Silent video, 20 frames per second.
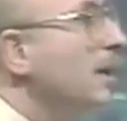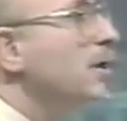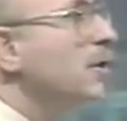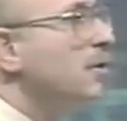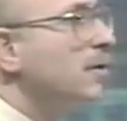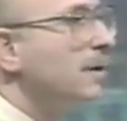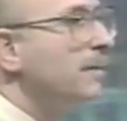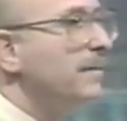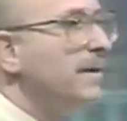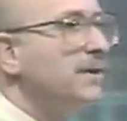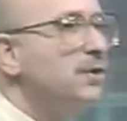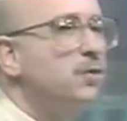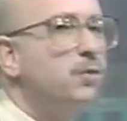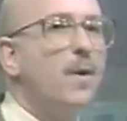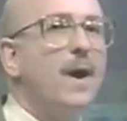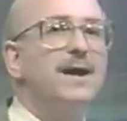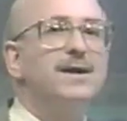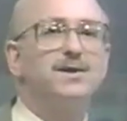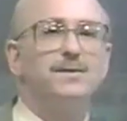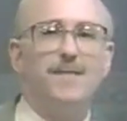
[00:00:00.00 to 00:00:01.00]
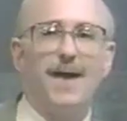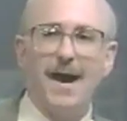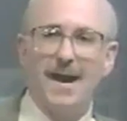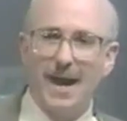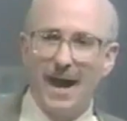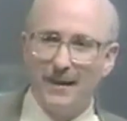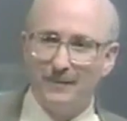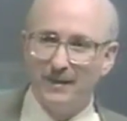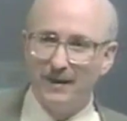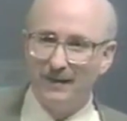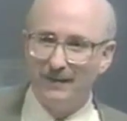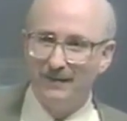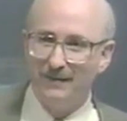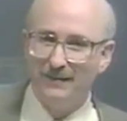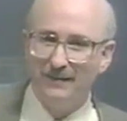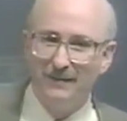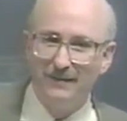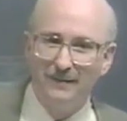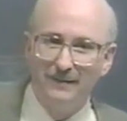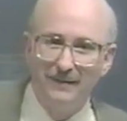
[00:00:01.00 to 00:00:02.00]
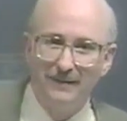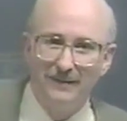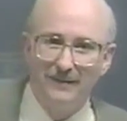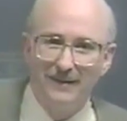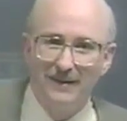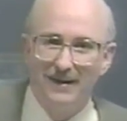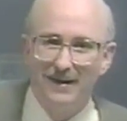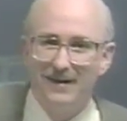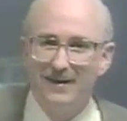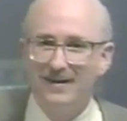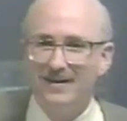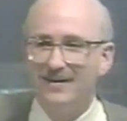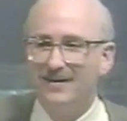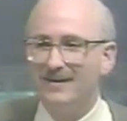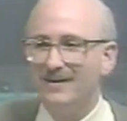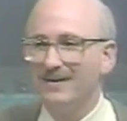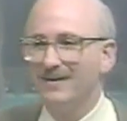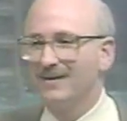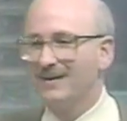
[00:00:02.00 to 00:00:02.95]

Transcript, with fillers: you can be twice mad at me. Okay?